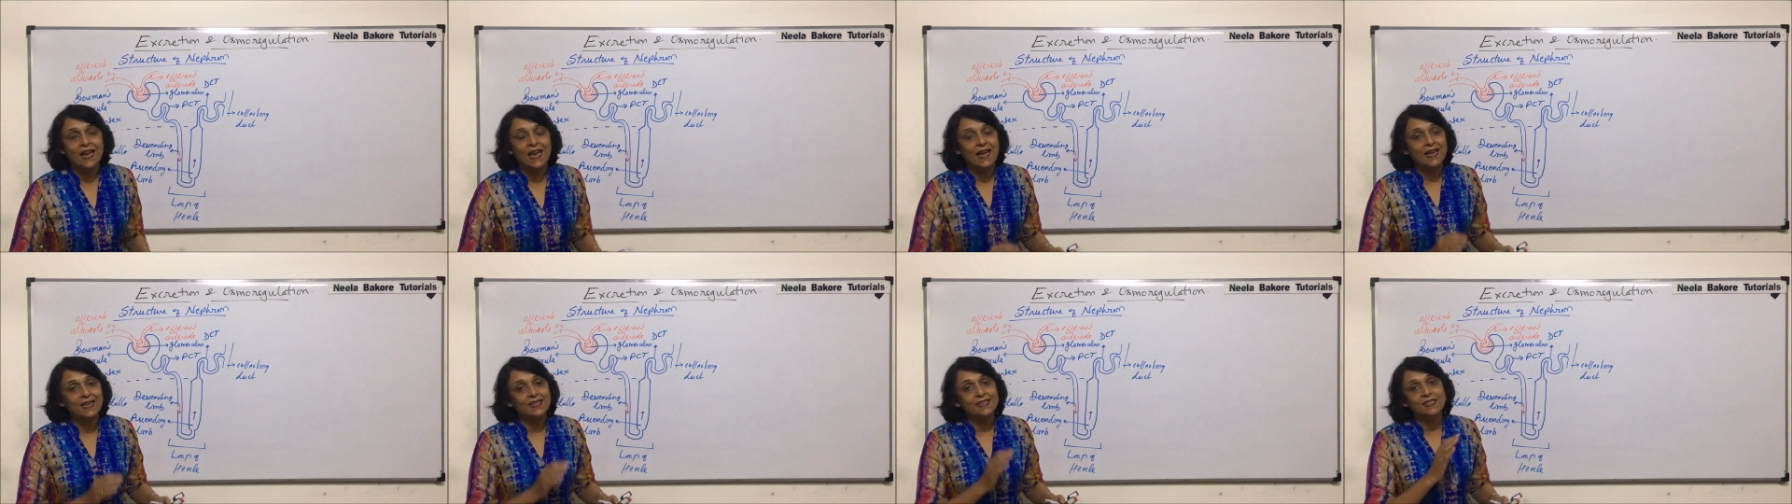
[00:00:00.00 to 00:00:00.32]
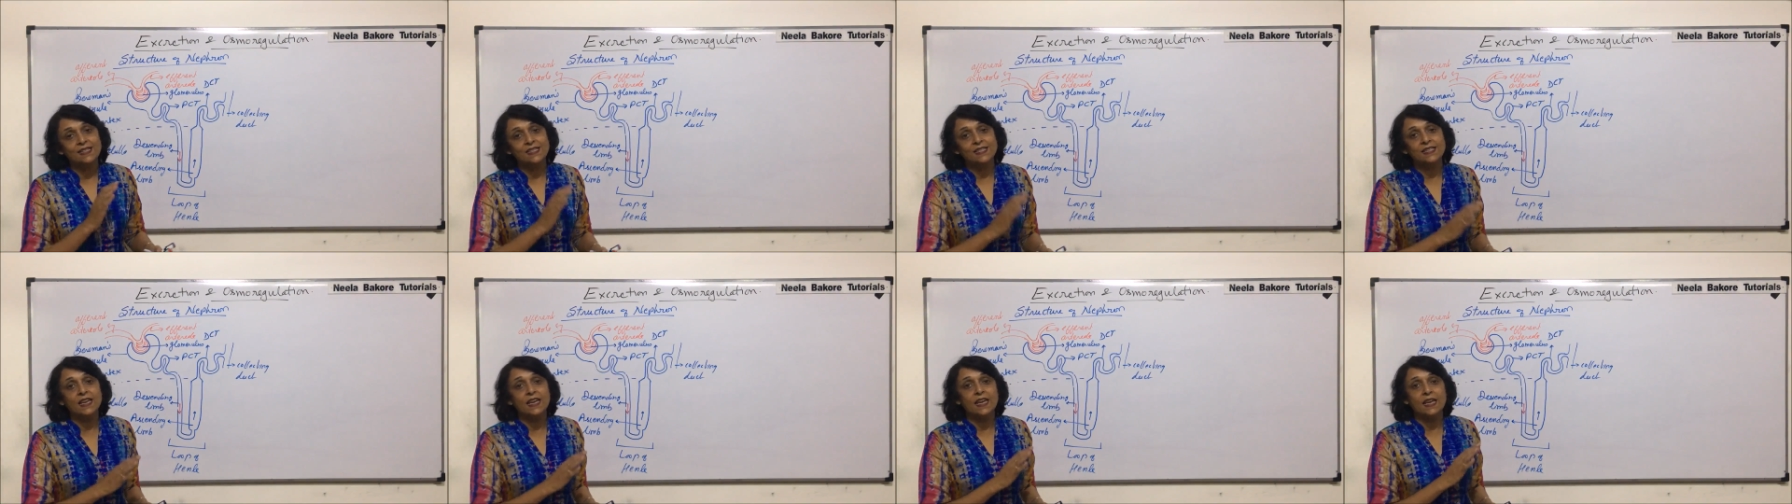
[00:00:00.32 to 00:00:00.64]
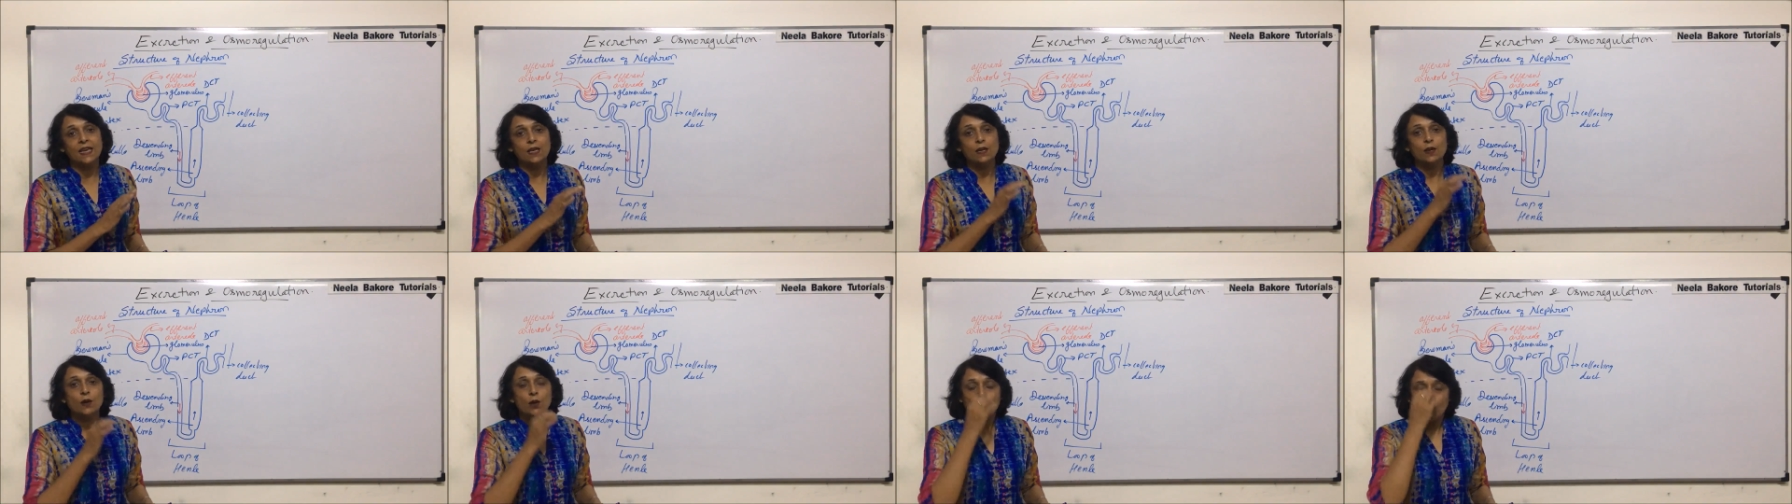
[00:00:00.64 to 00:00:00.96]
and
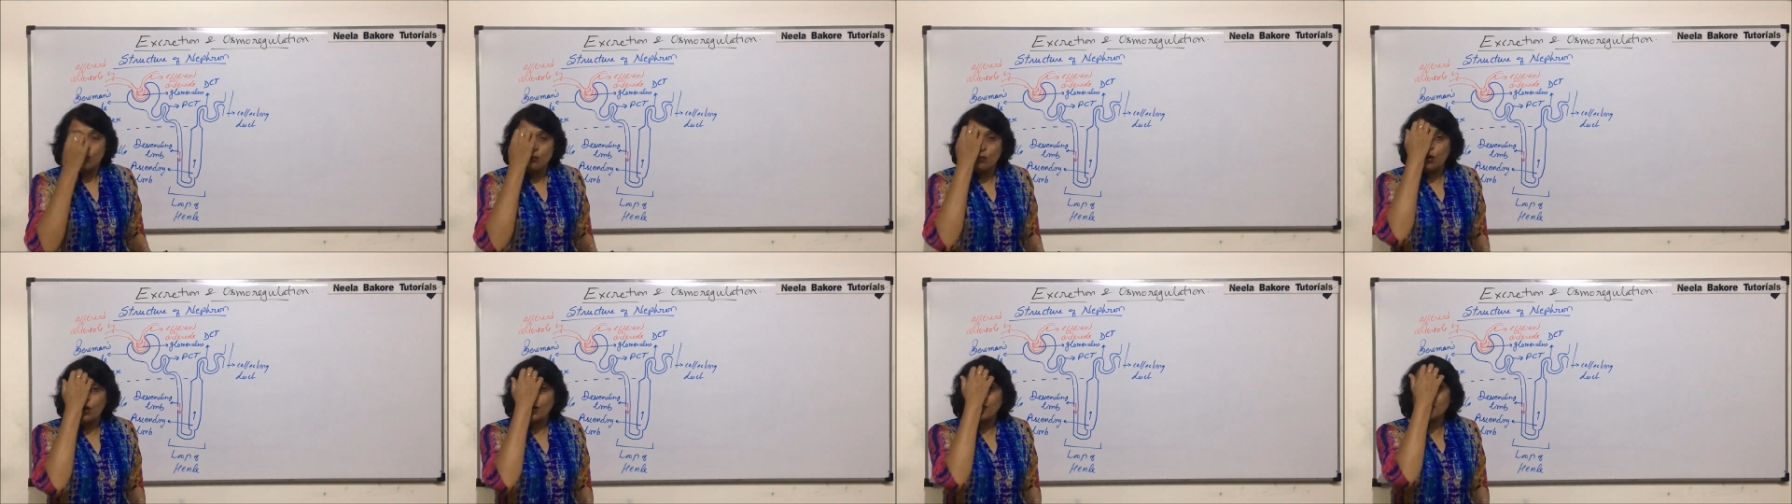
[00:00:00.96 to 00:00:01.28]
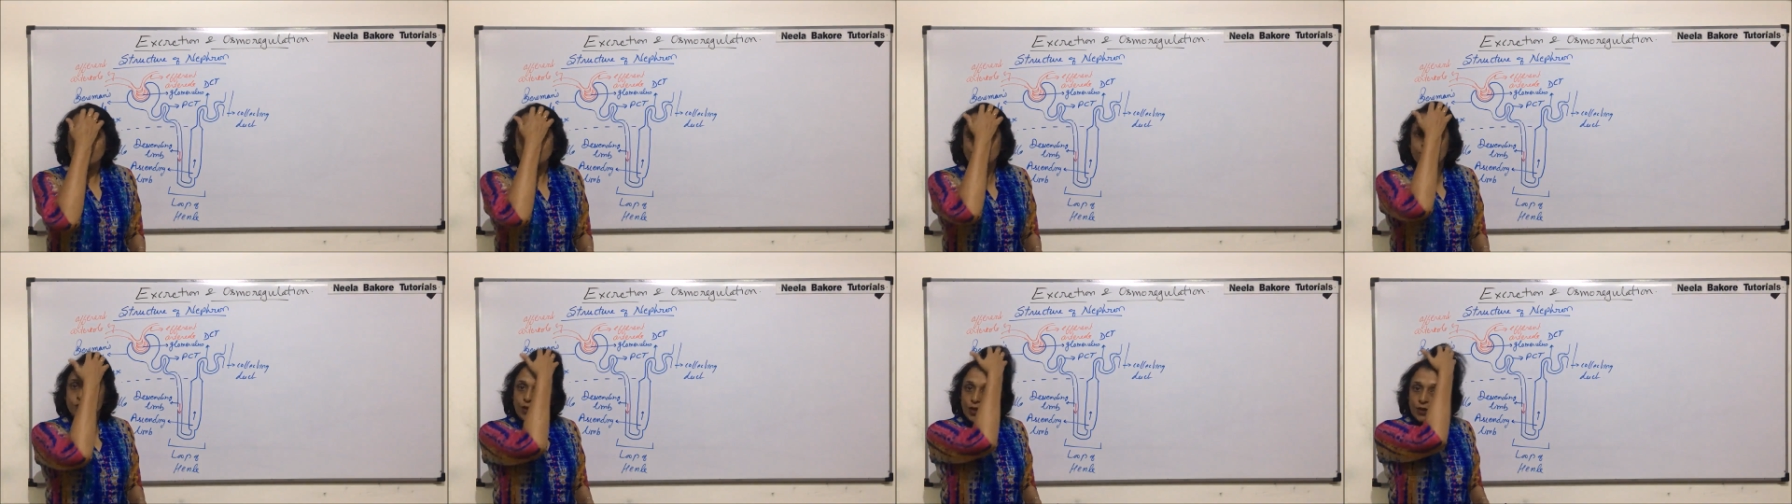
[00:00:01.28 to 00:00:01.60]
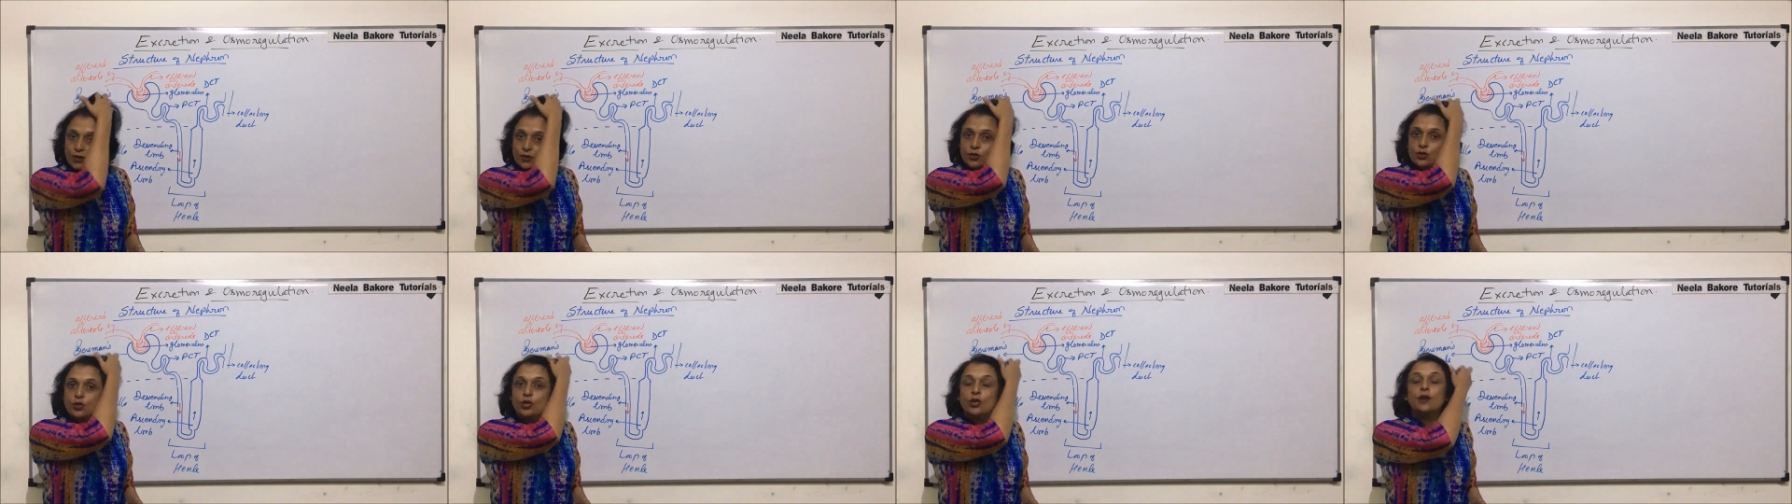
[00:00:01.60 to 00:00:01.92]
see what
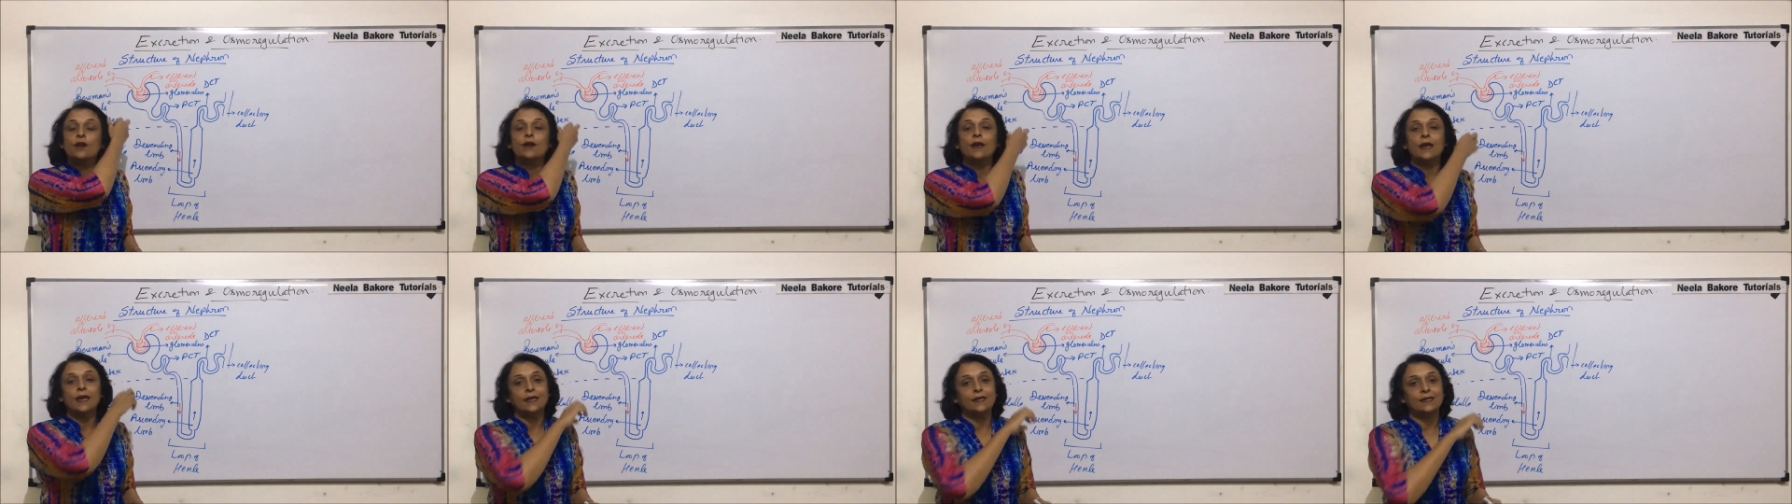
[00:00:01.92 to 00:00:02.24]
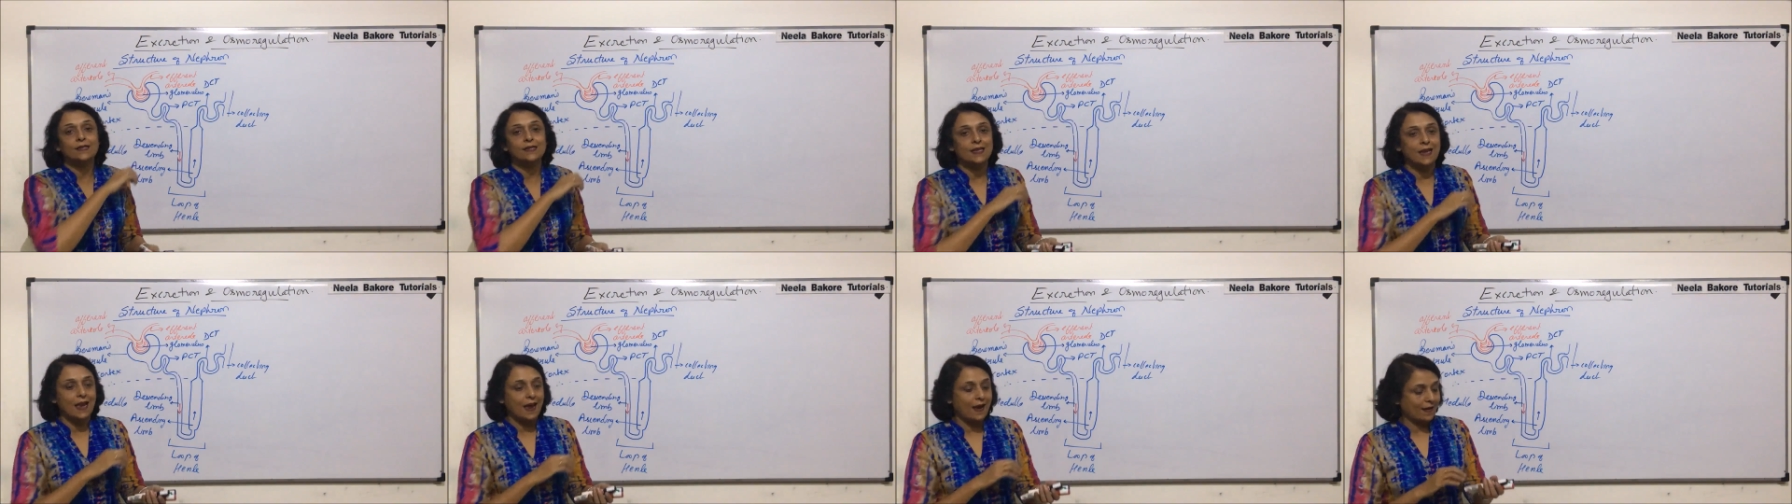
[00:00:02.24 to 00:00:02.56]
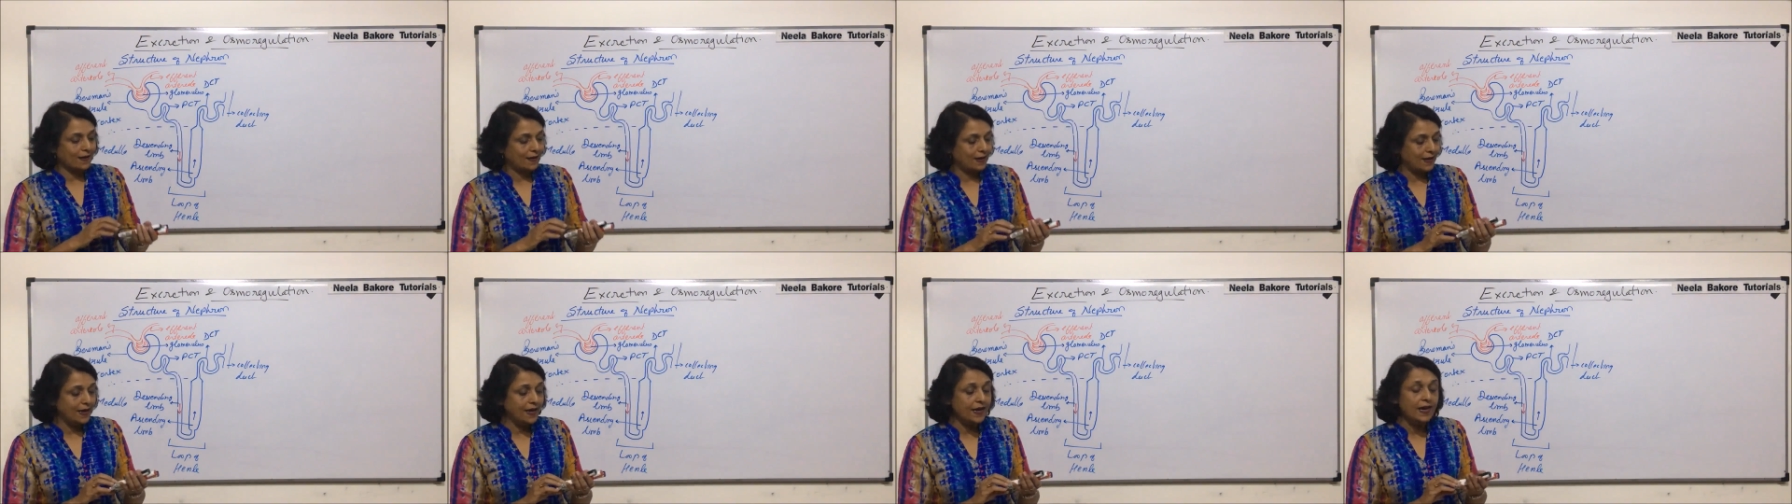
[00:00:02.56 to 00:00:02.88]
structure
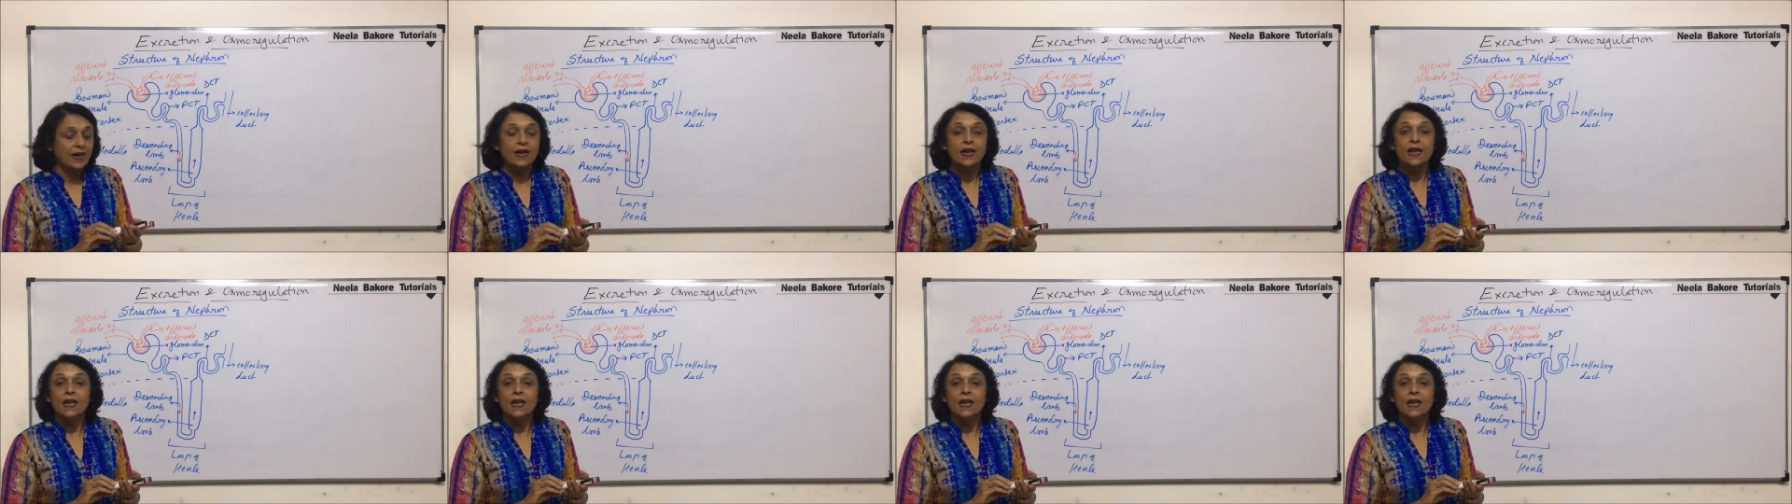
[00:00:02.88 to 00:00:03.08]
exactly